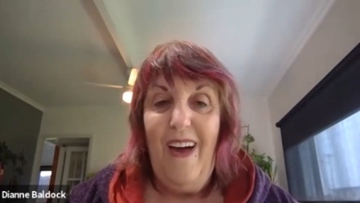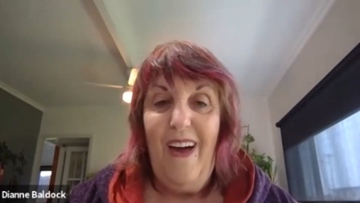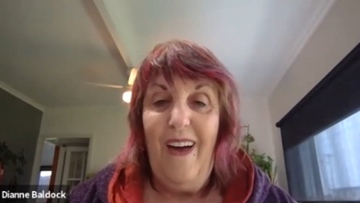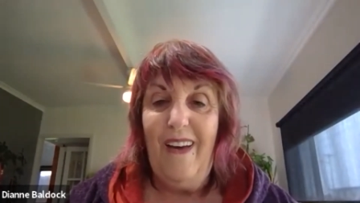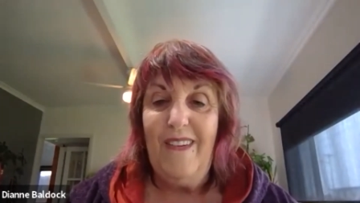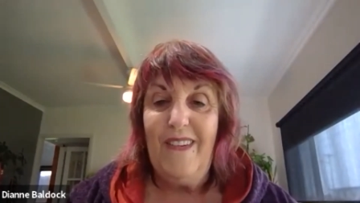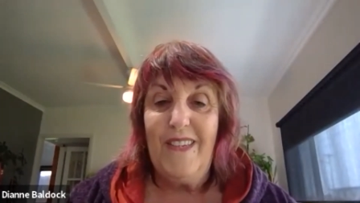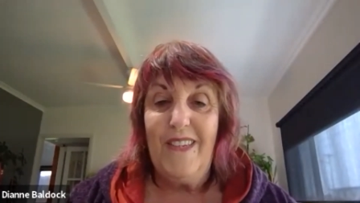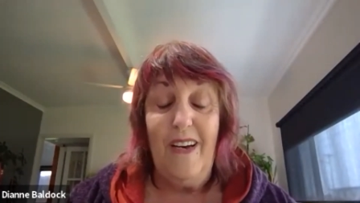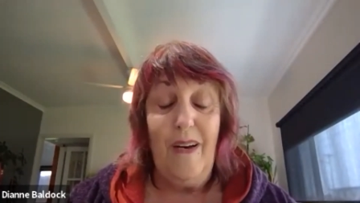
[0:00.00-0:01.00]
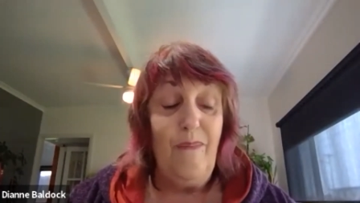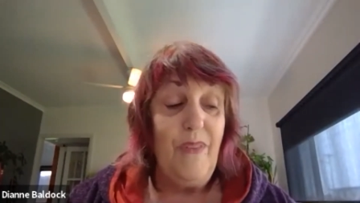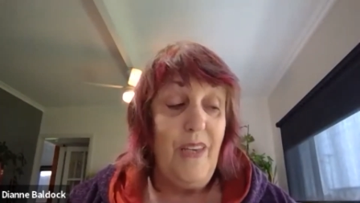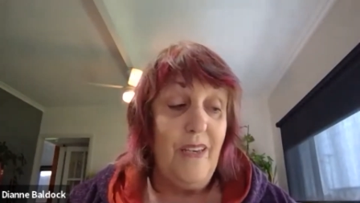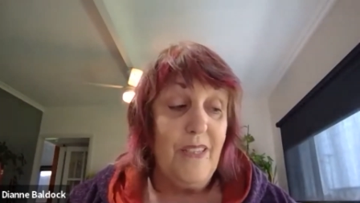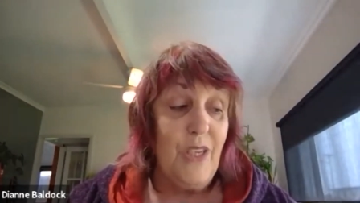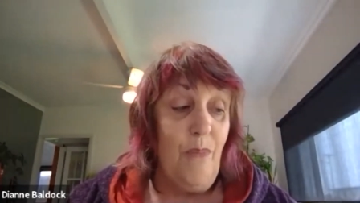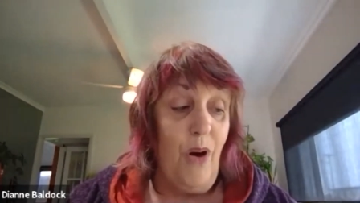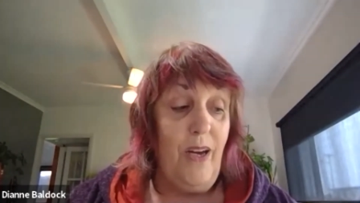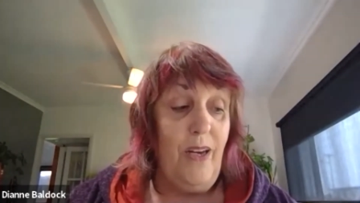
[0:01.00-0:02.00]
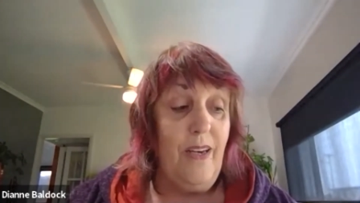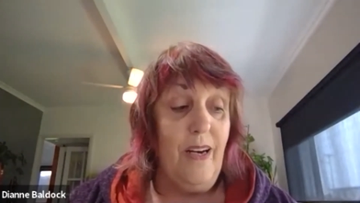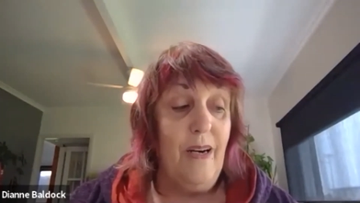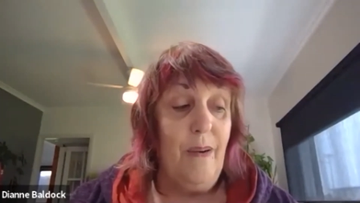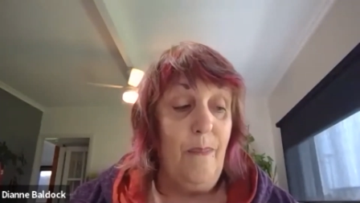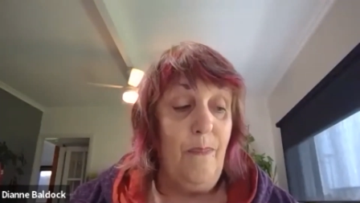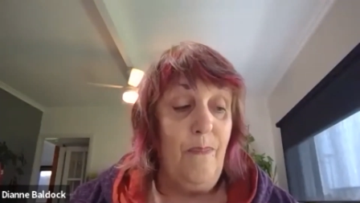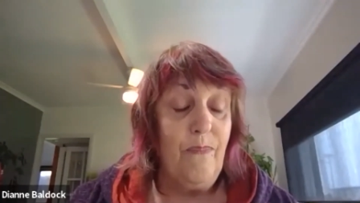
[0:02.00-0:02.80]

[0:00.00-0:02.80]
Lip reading: And yeah, so my